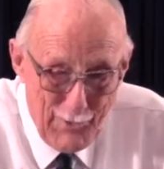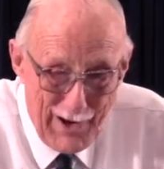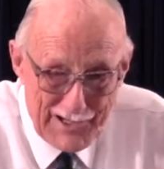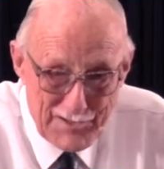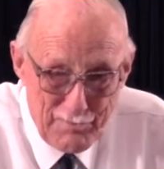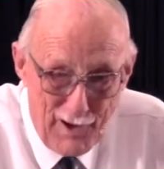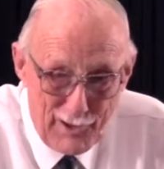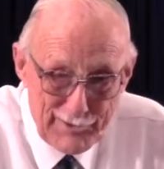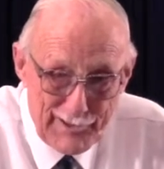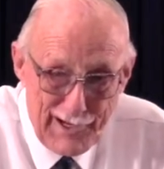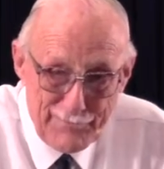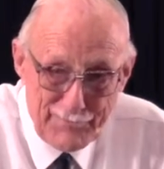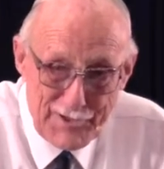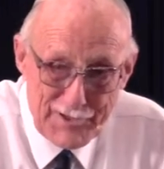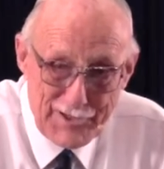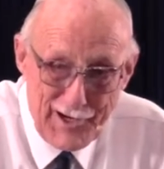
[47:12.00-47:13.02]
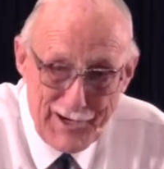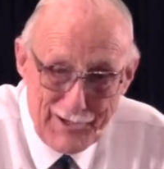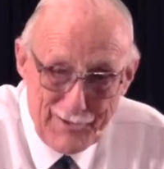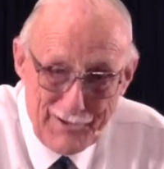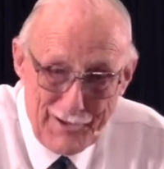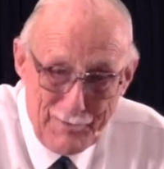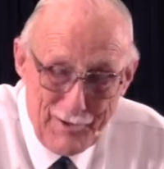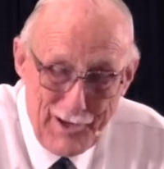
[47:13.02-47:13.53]
he waxed bold enough to
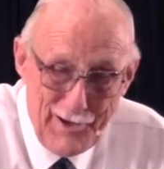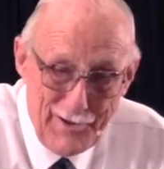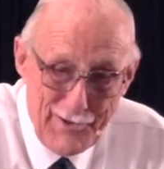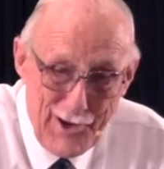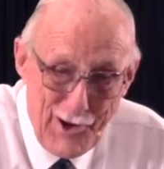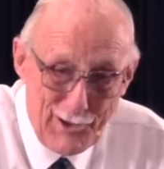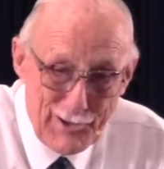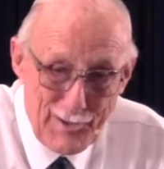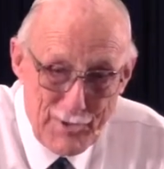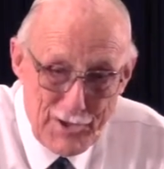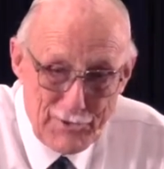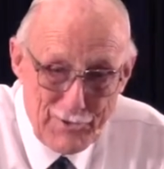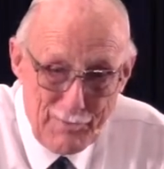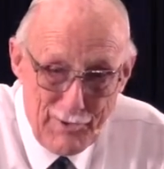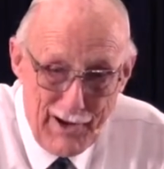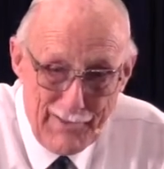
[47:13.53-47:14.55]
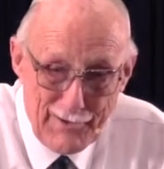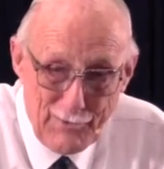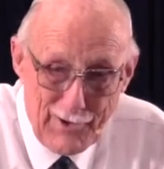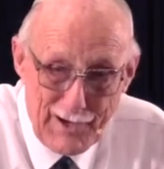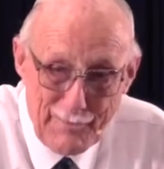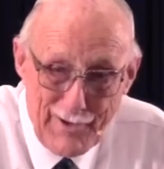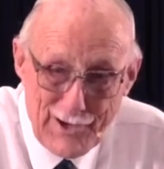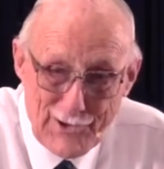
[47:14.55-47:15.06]
say to the older missionary
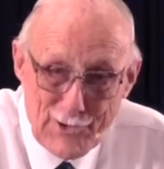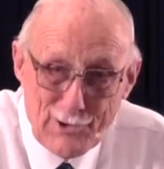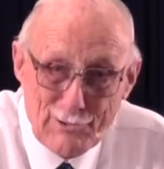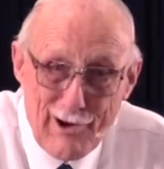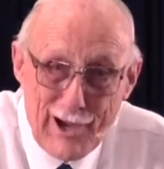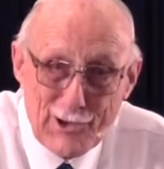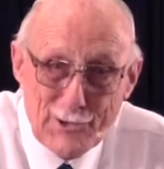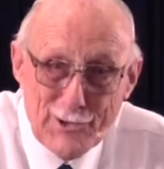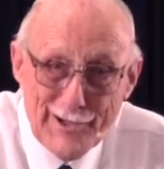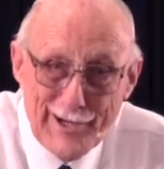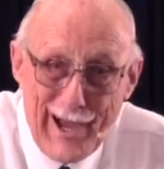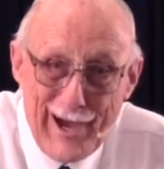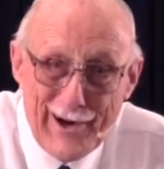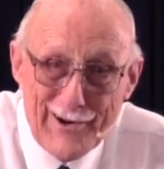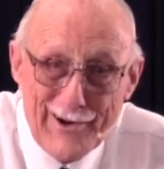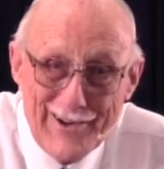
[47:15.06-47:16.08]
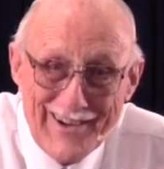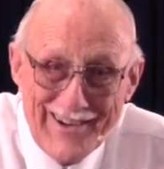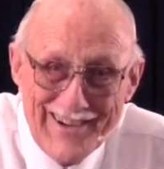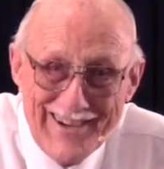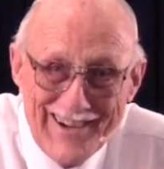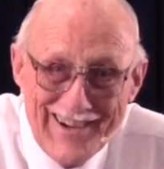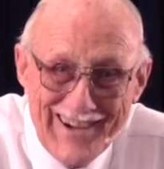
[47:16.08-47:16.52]
brother, "What about your record now?"